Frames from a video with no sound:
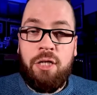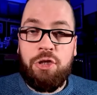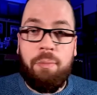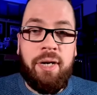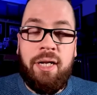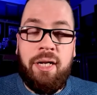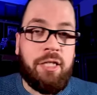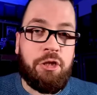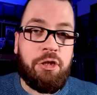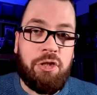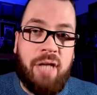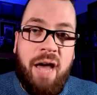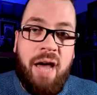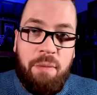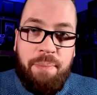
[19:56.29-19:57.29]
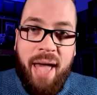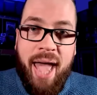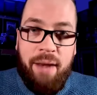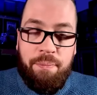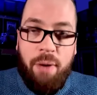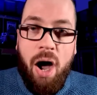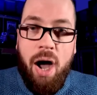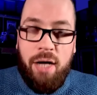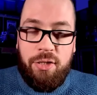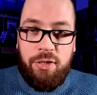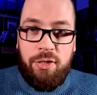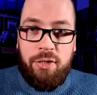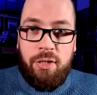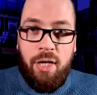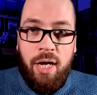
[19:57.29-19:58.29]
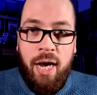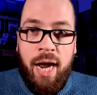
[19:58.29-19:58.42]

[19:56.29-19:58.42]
somebody didn't just have a bad boss,